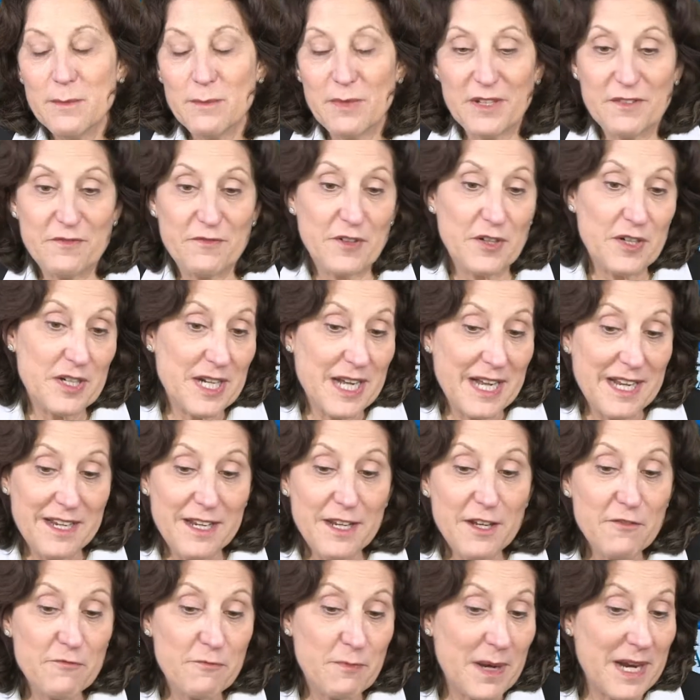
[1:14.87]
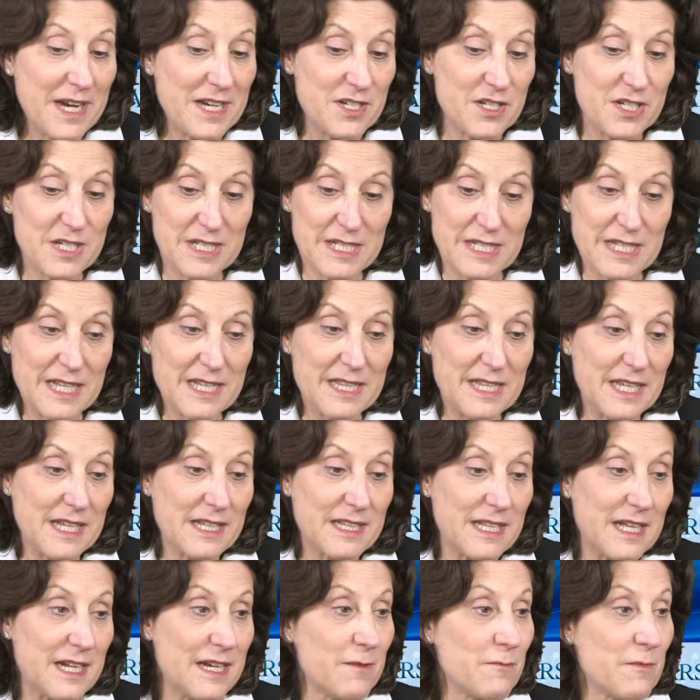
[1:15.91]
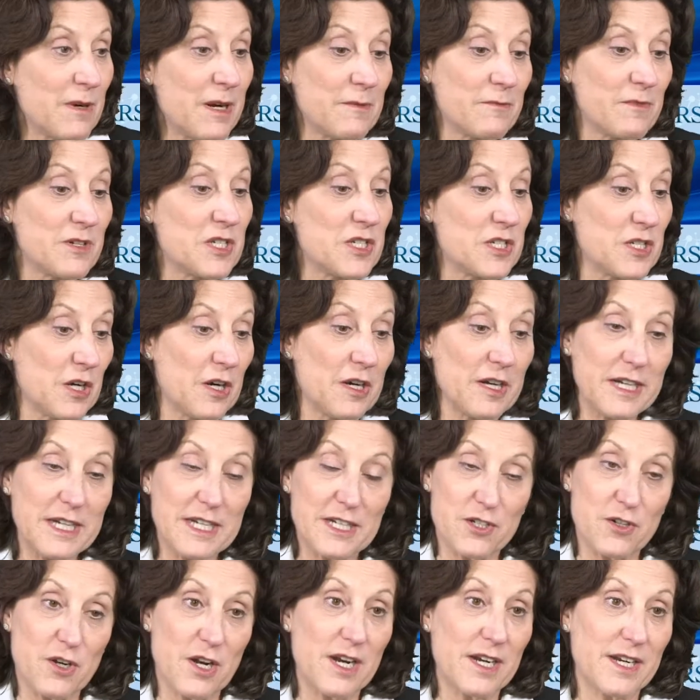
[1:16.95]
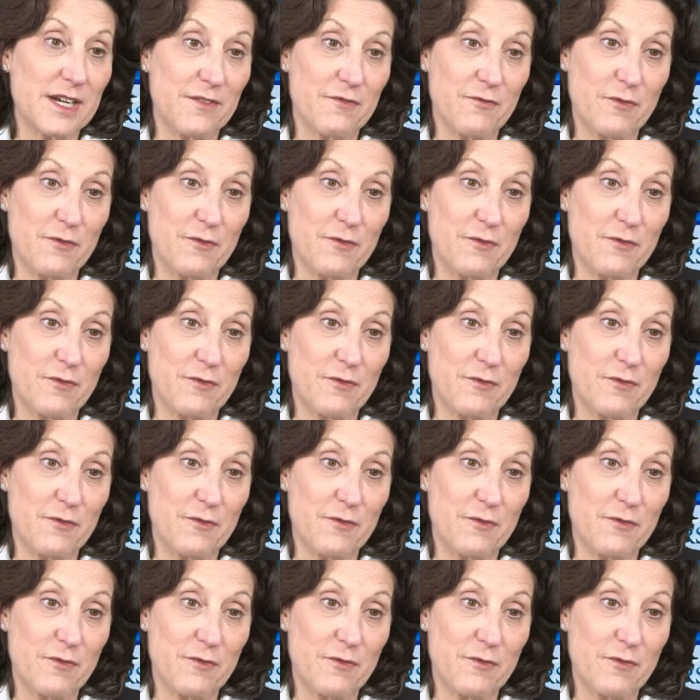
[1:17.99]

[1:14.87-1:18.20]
But for naive patients, I think that when we're starting drug,